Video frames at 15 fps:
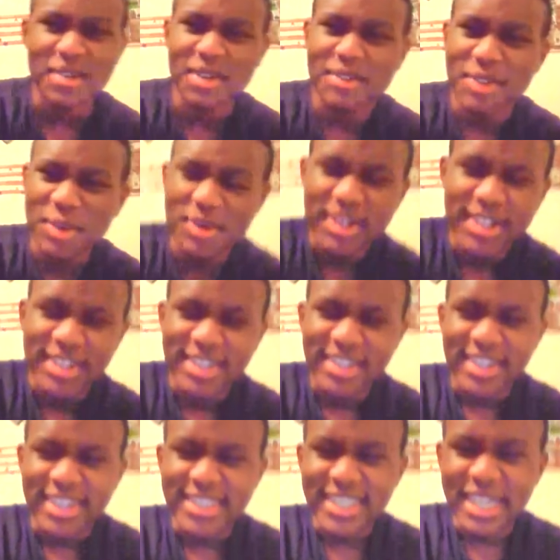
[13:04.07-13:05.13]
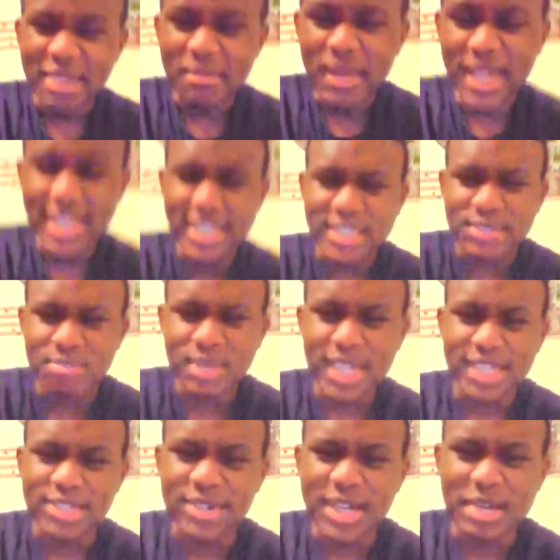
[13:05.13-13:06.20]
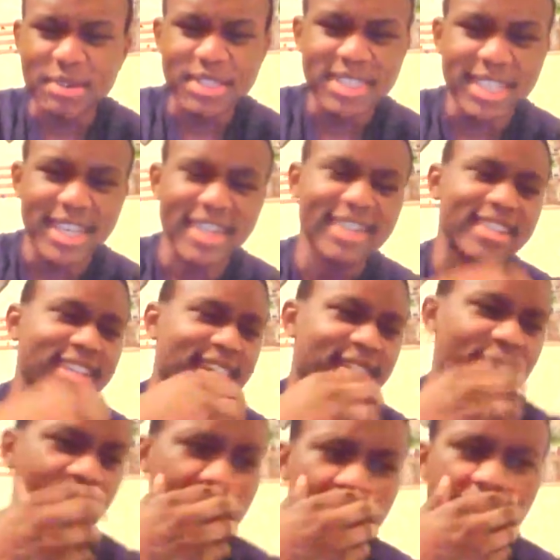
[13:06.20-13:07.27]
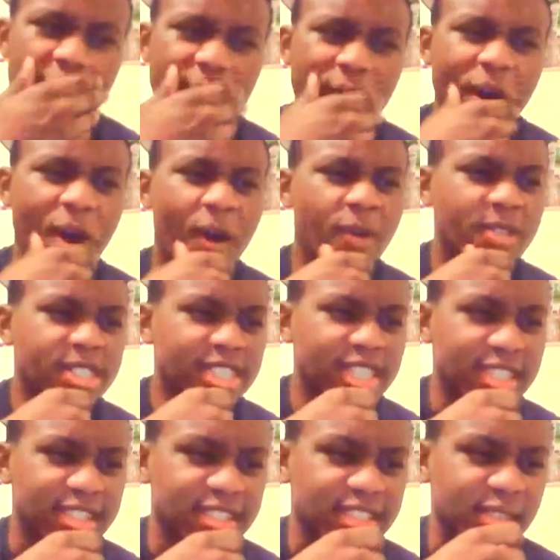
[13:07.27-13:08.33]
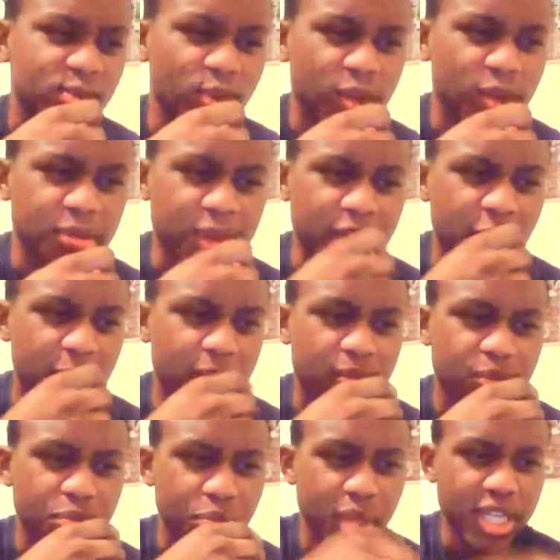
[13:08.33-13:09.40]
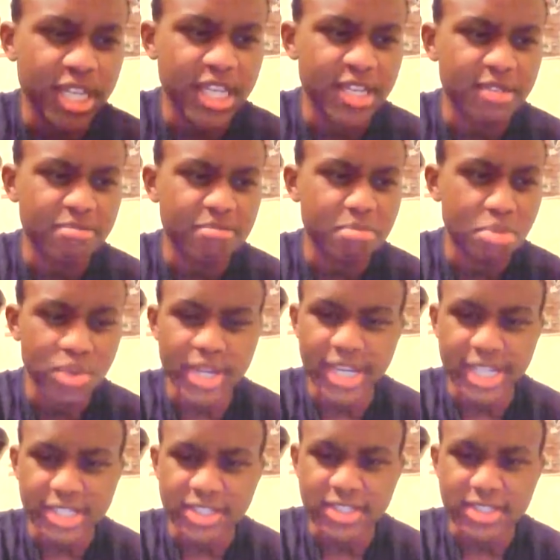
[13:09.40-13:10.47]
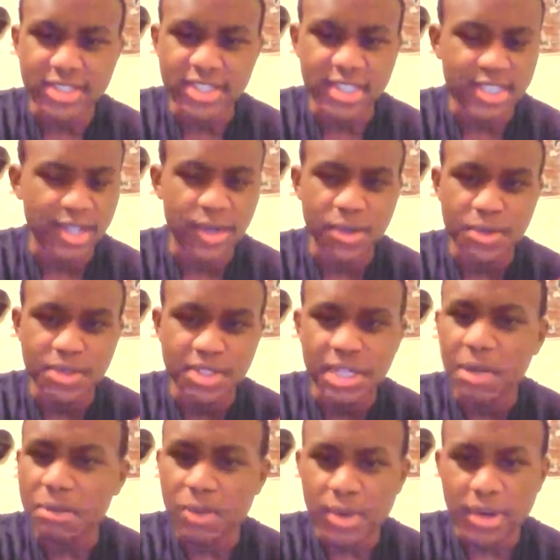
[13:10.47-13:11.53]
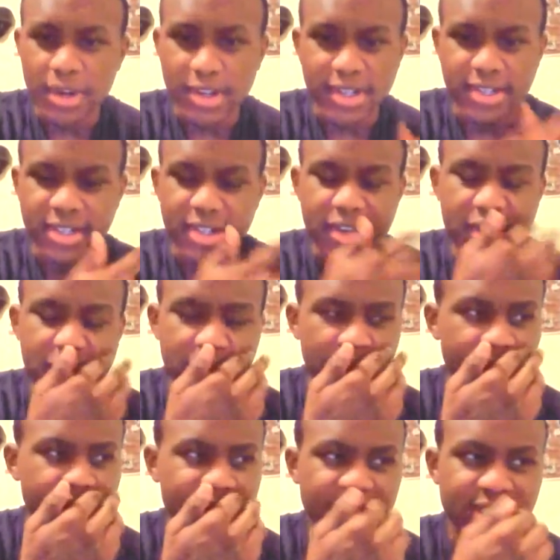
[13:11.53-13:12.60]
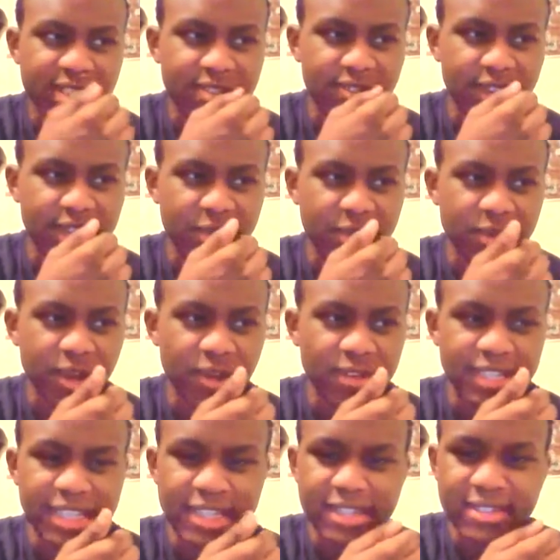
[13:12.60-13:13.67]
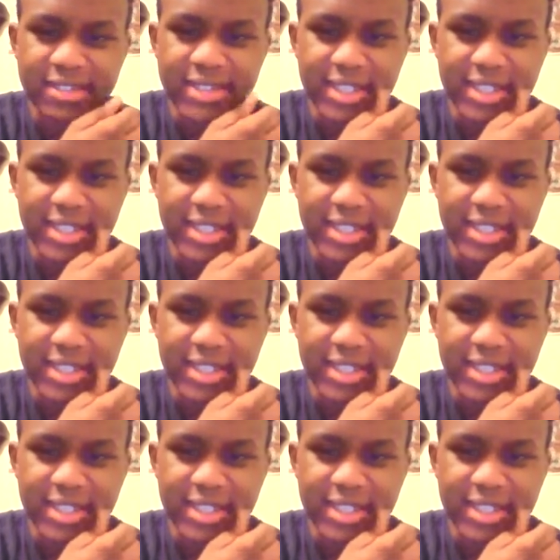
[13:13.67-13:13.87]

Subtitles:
if you, it's like making a big dream. It's like if we were all together, just wanted to make a big bridge to go somewhere. It don't even matter. It's just the fact that we all did it,